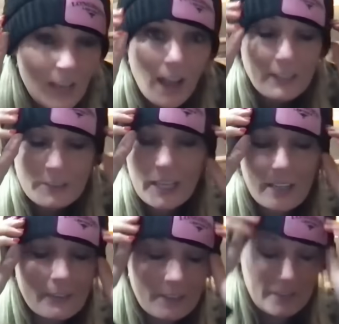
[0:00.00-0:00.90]
I
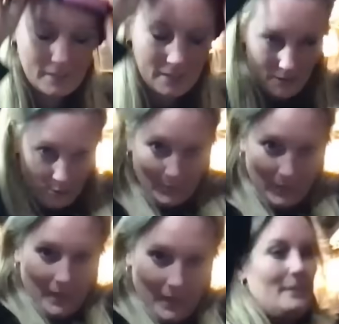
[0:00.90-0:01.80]
can't.
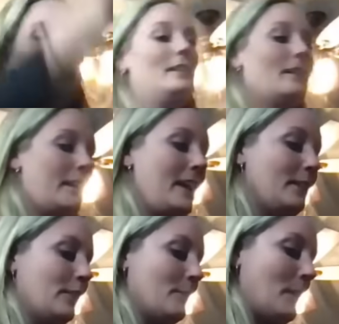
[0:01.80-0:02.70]
Okay. I can't
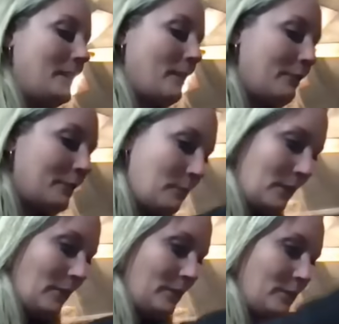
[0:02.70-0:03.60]
look at myself in the mirror and